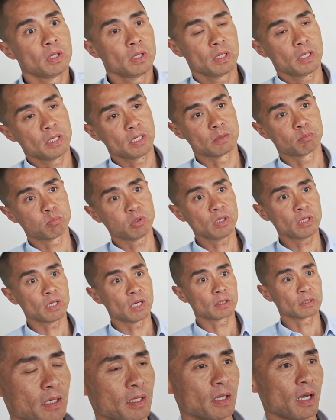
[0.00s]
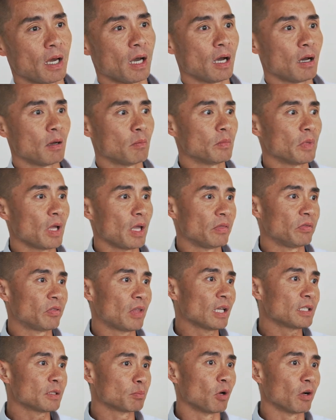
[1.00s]
his product. And
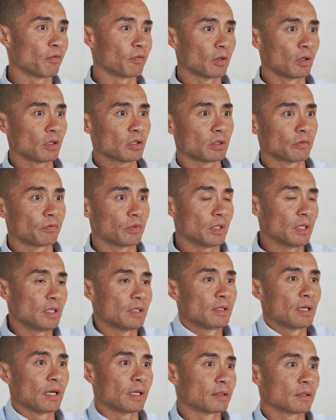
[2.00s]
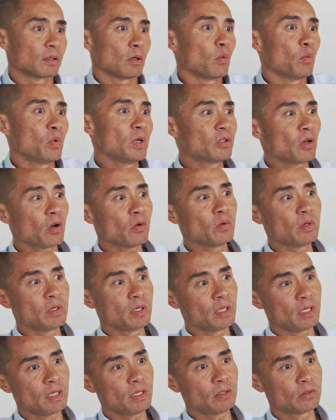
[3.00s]
that's my philosophy, is that we
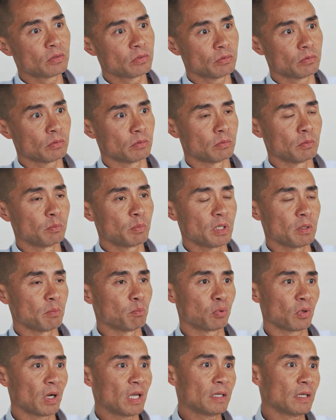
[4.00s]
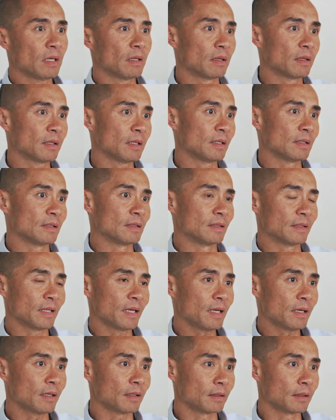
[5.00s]
don't need to be breaking things
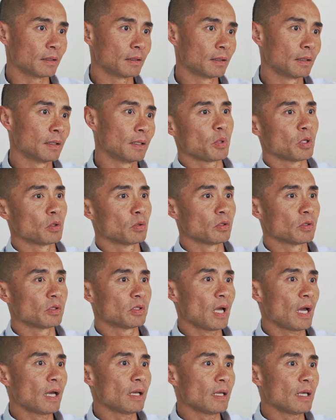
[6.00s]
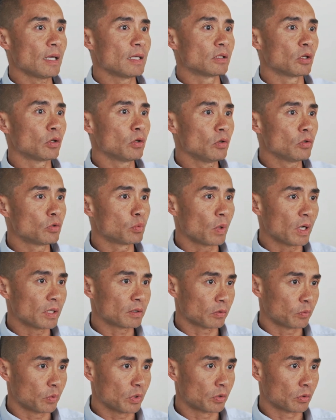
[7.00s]
down, because that is a huge
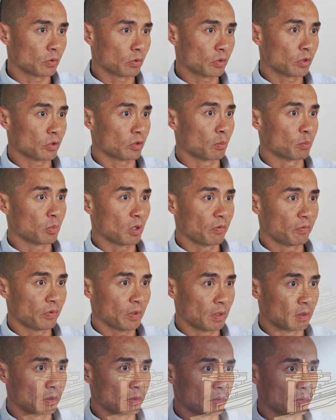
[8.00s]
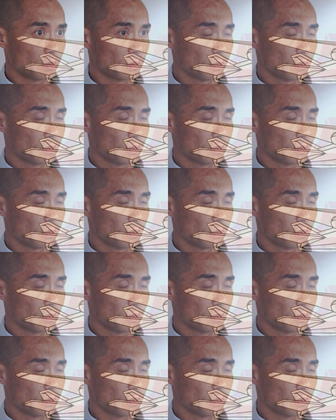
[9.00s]
waste of resources on both ends.